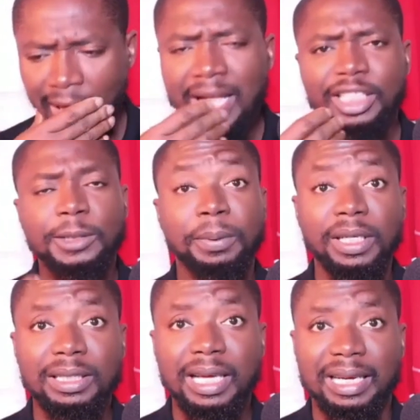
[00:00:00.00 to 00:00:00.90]
speed
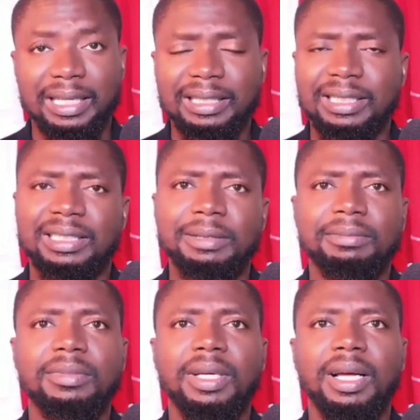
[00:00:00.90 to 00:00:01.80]
and athleticism,
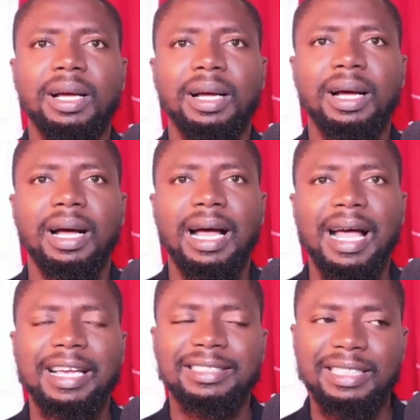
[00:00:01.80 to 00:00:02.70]
I
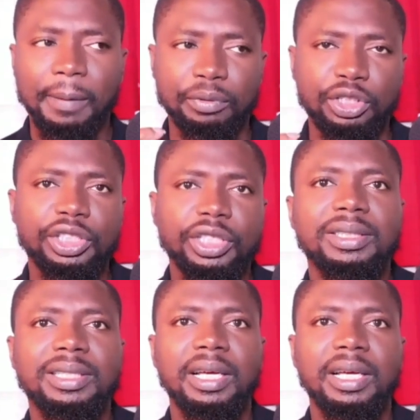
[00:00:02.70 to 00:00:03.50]
still appreciate